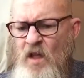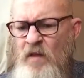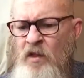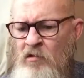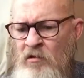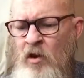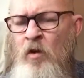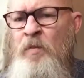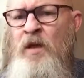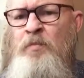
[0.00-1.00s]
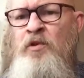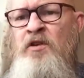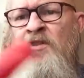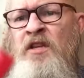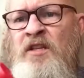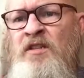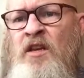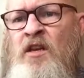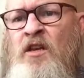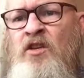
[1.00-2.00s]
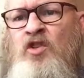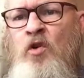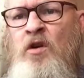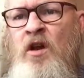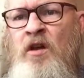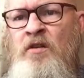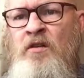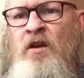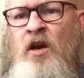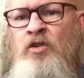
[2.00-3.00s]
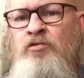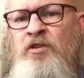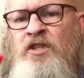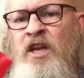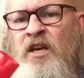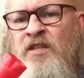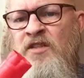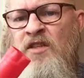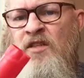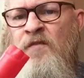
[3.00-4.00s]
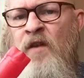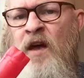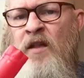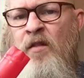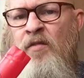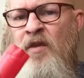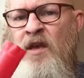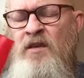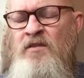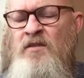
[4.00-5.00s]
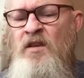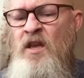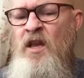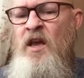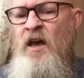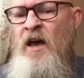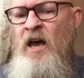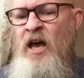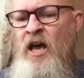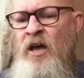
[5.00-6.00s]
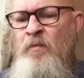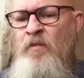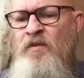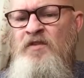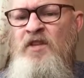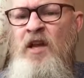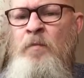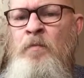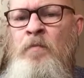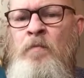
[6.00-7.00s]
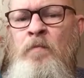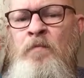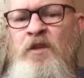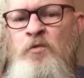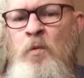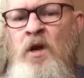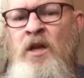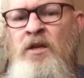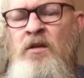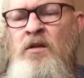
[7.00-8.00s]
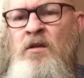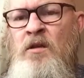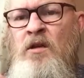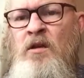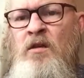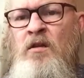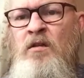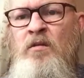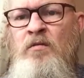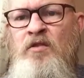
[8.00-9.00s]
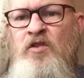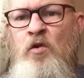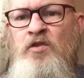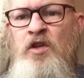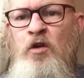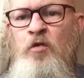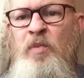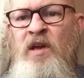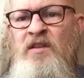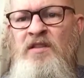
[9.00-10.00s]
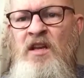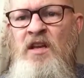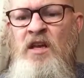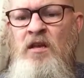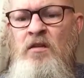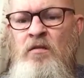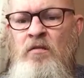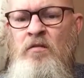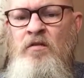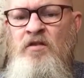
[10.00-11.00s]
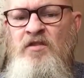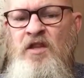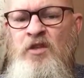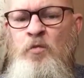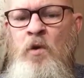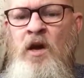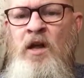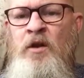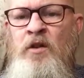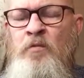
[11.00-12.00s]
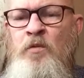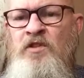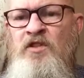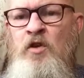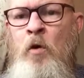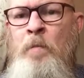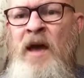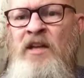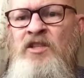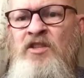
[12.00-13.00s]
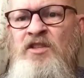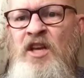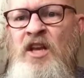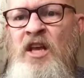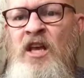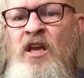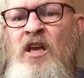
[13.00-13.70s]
And there are a lot of people using these shotgun cartridge cases for other things. There's some, this one that's got toothpicks in it. There's this one which has got matches in it.